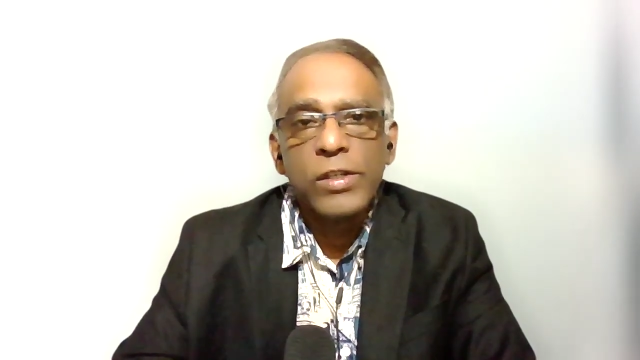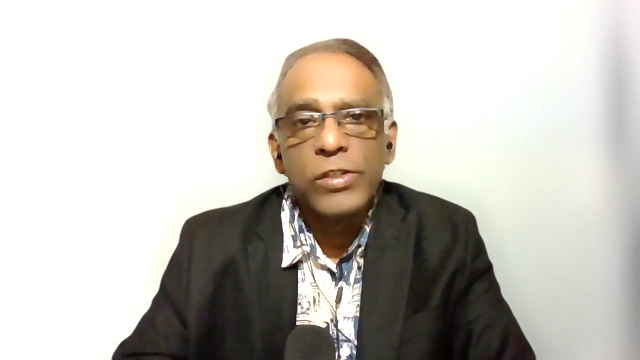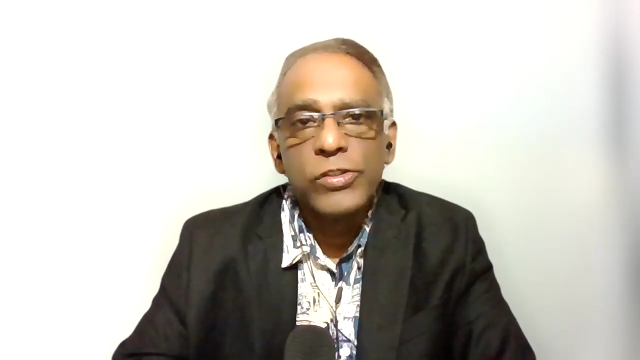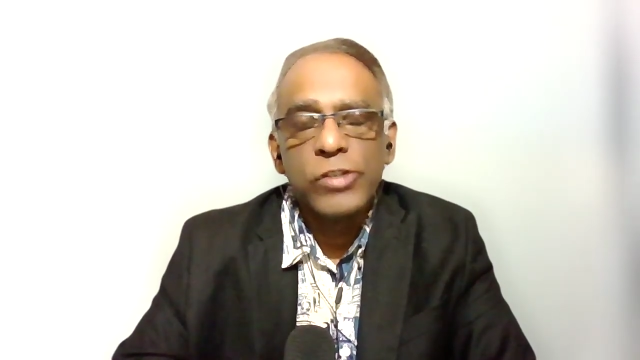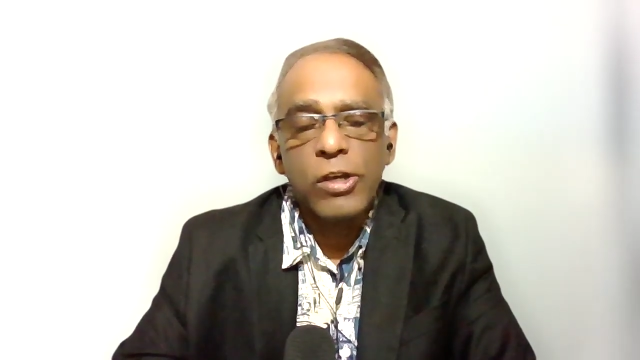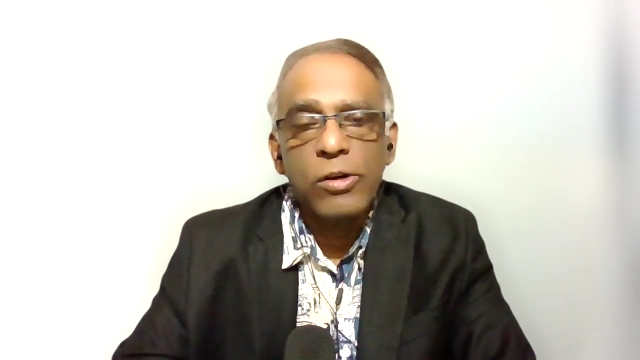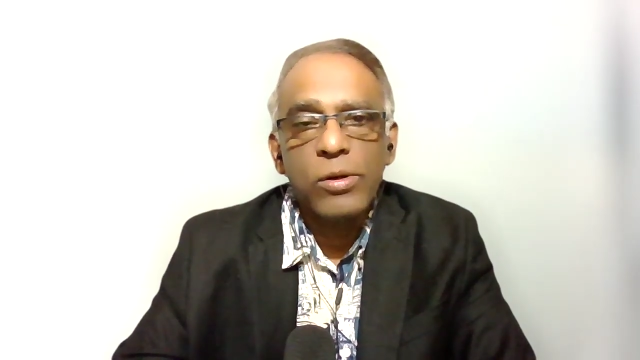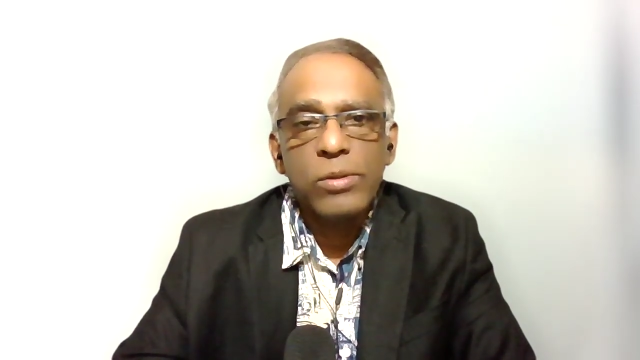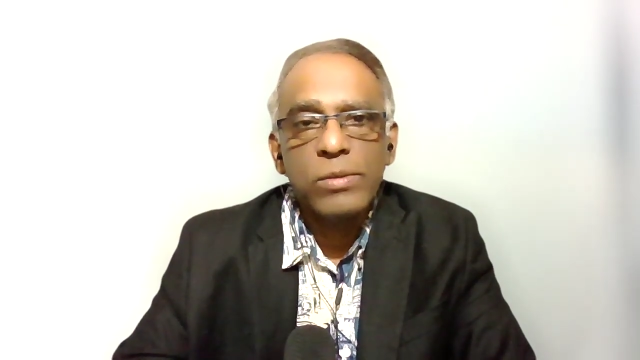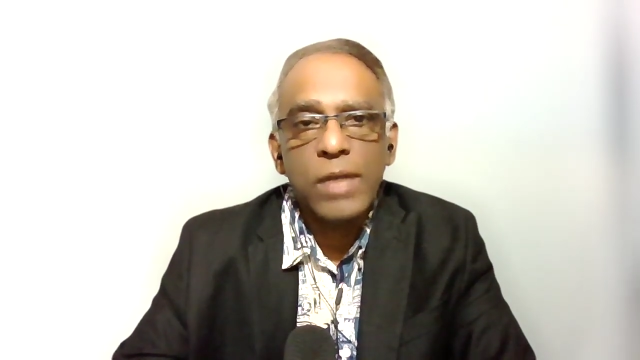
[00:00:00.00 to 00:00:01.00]

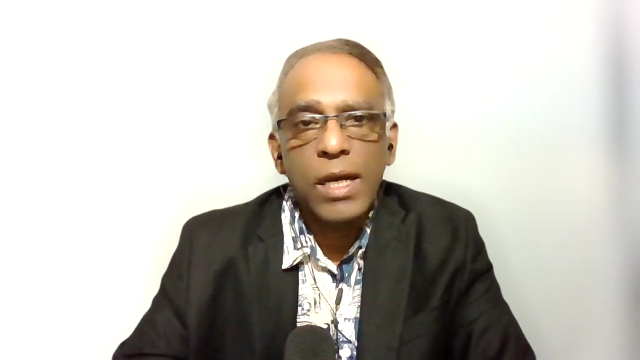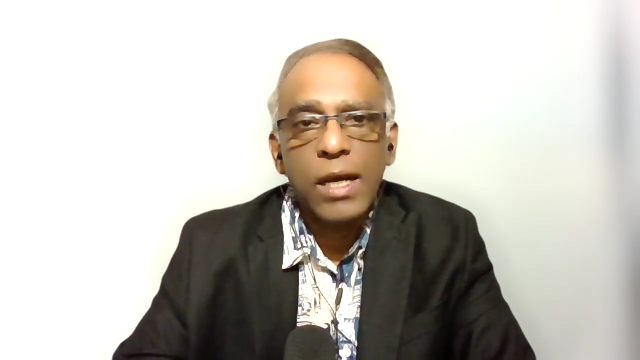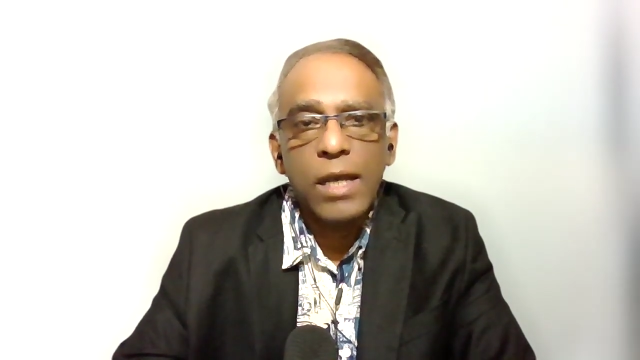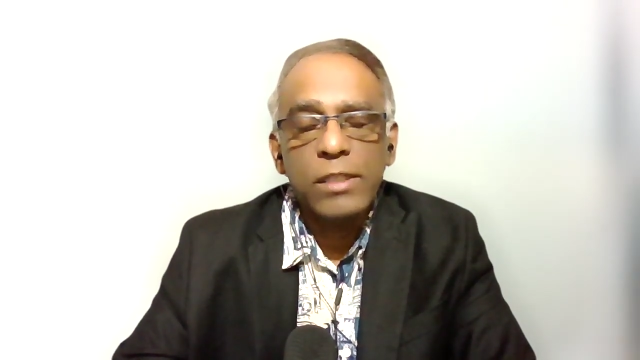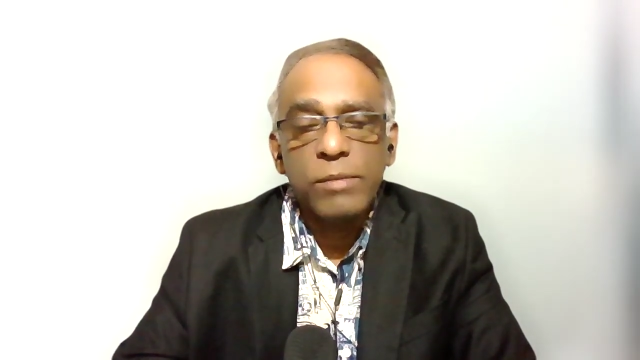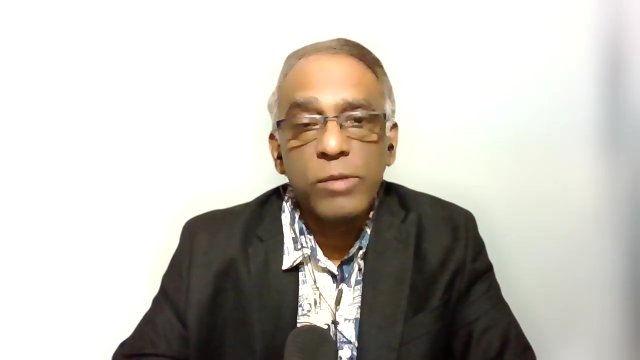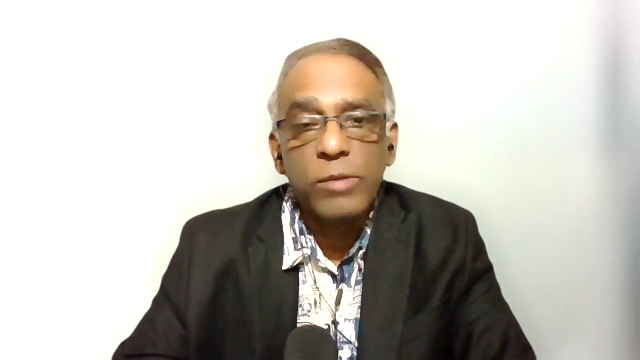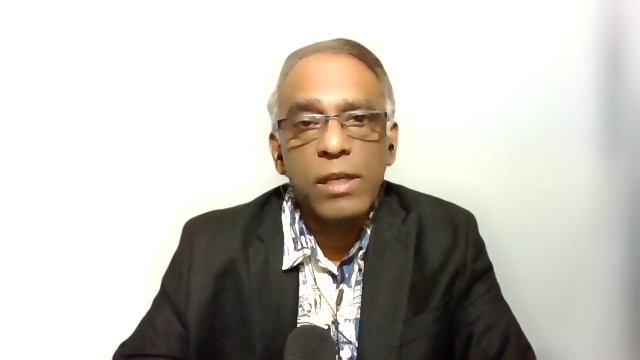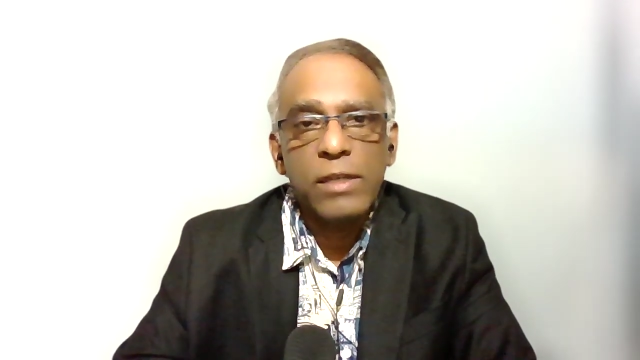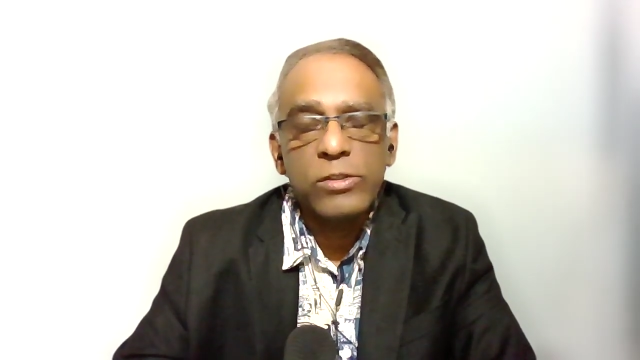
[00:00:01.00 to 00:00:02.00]
So the
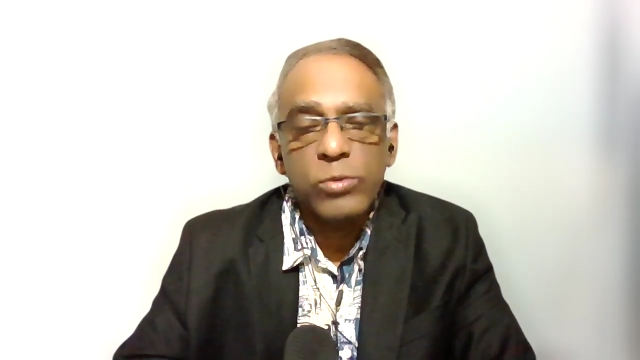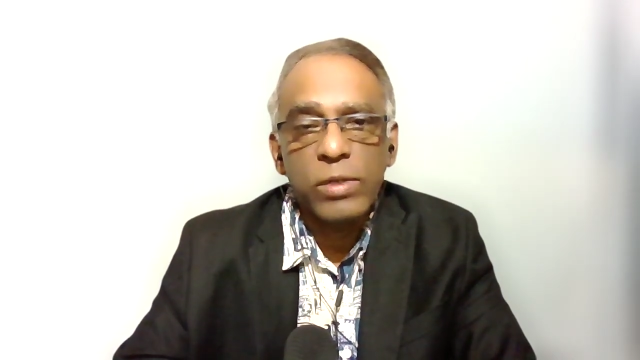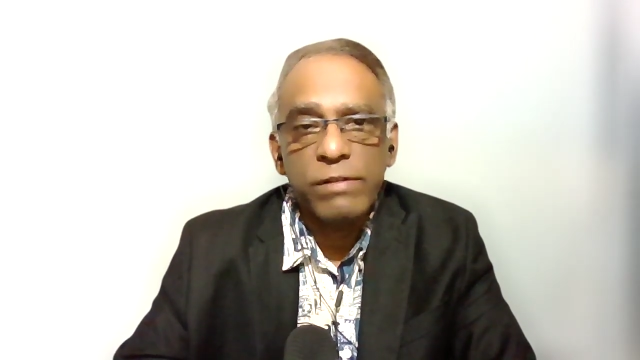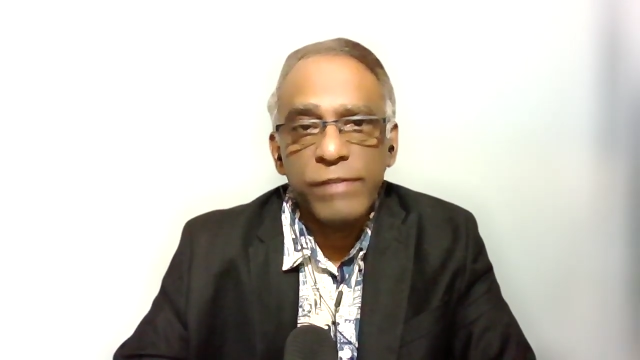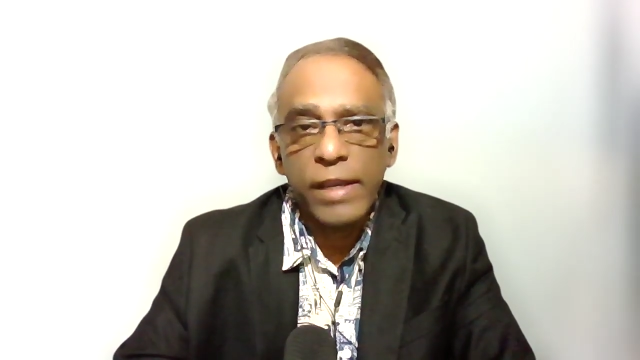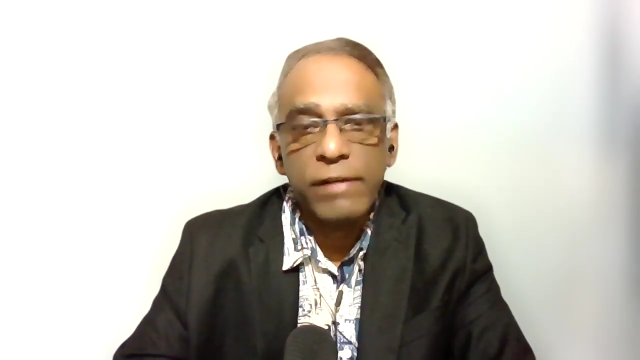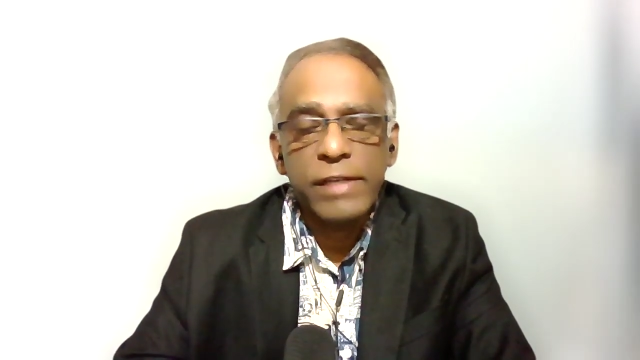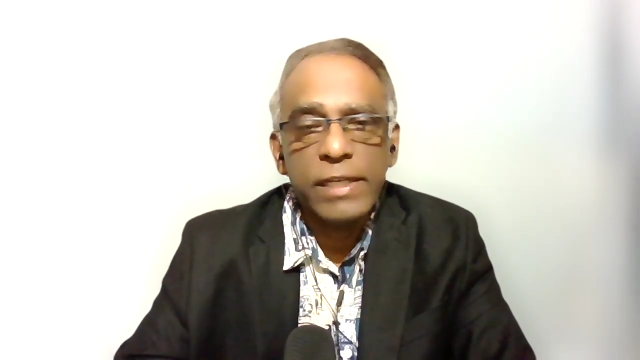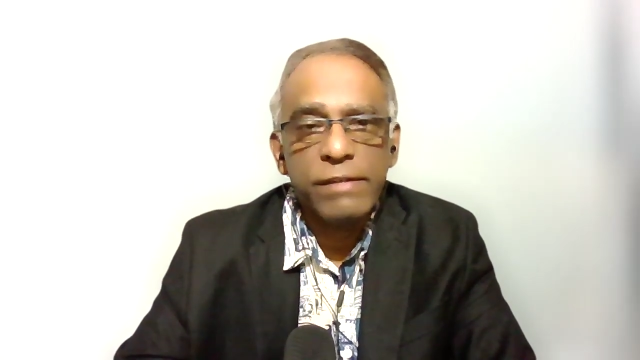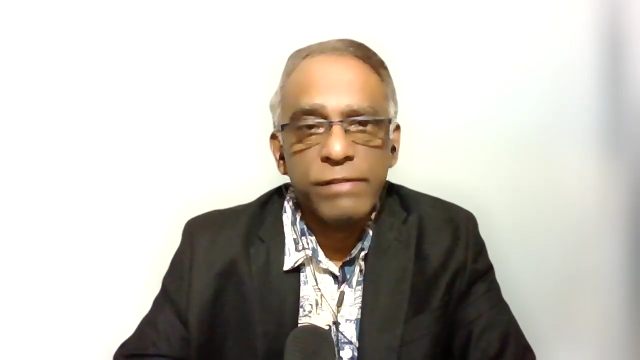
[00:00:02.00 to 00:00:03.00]
mullahs were very,